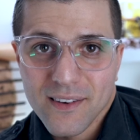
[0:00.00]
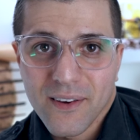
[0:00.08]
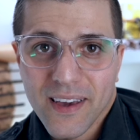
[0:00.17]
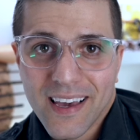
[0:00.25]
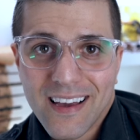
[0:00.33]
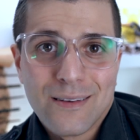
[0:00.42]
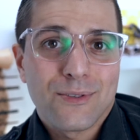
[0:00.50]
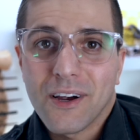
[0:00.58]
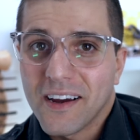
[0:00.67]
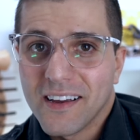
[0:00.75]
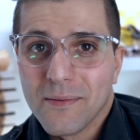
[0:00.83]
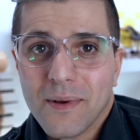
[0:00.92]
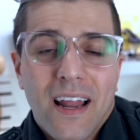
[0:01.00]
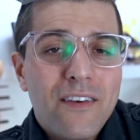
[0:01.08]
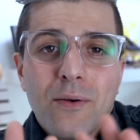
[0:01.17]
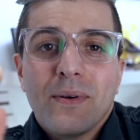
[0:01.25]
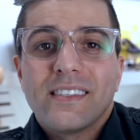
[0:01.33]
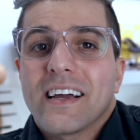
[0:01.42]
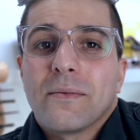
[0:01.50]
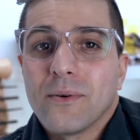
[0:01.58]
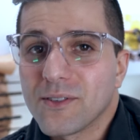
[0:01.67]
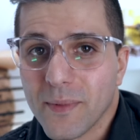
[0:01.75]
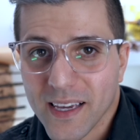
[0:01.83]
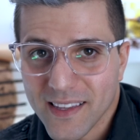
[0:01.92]
Okay, I'm sorry, but everybody's not going to be
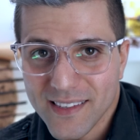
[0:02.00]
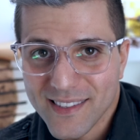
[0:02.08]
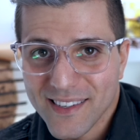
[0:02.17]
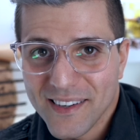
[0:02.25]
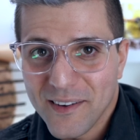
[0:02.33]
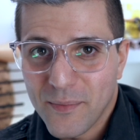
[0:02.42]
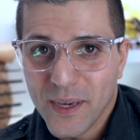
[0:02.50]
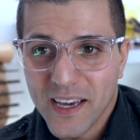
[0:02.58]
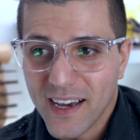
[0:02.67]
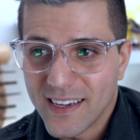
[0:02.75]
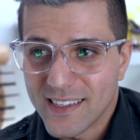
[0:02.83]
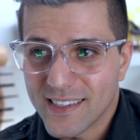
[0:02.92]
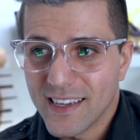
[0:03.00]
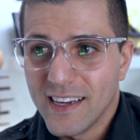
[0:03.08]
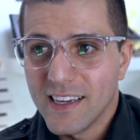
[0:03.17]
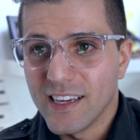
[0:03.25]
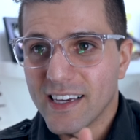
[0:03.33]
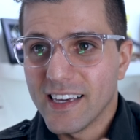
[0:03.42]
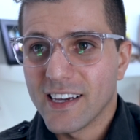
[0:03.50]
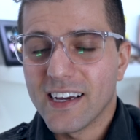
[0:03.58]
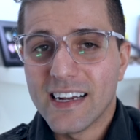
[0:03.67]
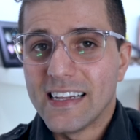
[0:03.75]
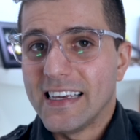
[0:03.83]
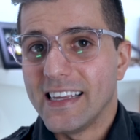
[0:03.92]
able to make these because you, are
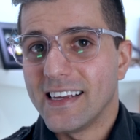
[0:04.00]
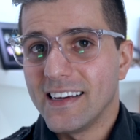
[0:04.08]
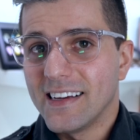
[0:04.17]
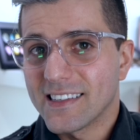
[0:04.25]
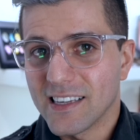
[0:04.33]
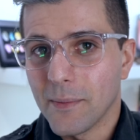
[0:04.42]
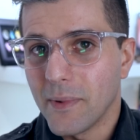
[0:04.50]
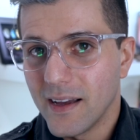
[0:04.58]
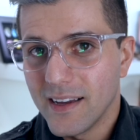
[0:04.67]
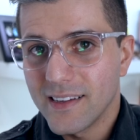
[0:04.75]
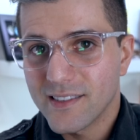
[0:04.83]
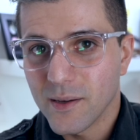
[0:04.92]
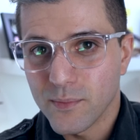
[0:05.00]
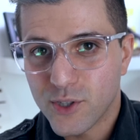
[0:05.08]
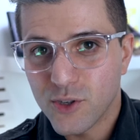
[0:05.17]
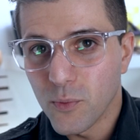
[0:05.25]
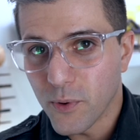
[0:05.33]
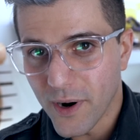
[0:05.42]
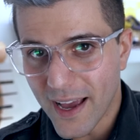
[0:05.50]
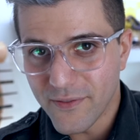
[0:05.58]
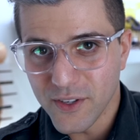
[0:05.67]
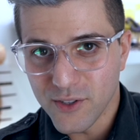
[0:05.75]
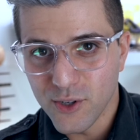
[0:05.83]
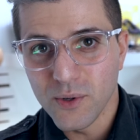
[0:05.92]
going to need some some super
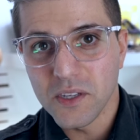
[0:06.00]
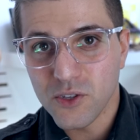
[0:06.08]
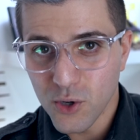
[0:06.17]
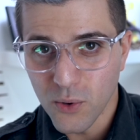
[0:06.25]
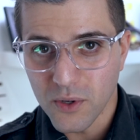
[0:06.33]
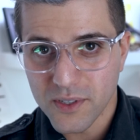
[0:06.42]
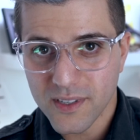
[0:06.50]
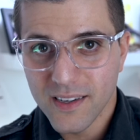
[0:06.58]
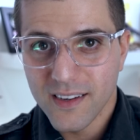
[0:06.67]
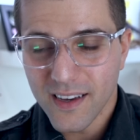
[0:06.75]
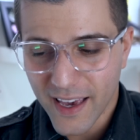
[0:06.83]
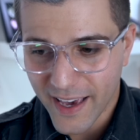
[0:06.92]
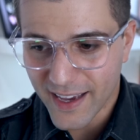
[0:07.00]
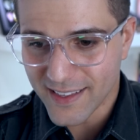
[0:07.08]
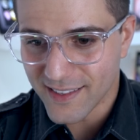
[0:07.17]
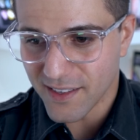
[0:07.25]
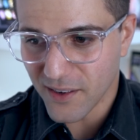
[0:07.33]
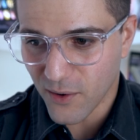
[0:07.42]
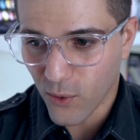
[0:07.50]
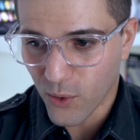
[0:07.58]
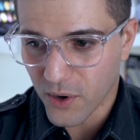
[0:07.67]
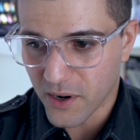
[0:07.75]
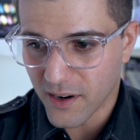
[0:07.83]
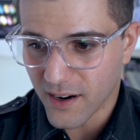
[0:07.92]
heavy duty tools and
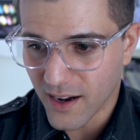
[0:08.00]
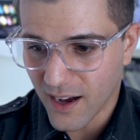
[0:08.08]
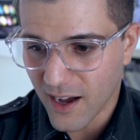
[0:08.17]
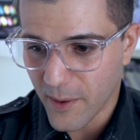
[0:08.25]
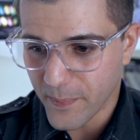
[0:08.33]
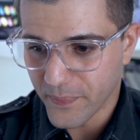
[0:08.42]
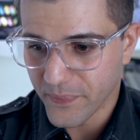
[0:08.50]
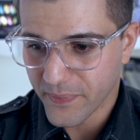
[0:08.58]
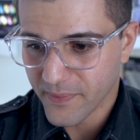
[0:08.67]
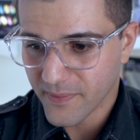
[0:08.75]
or um,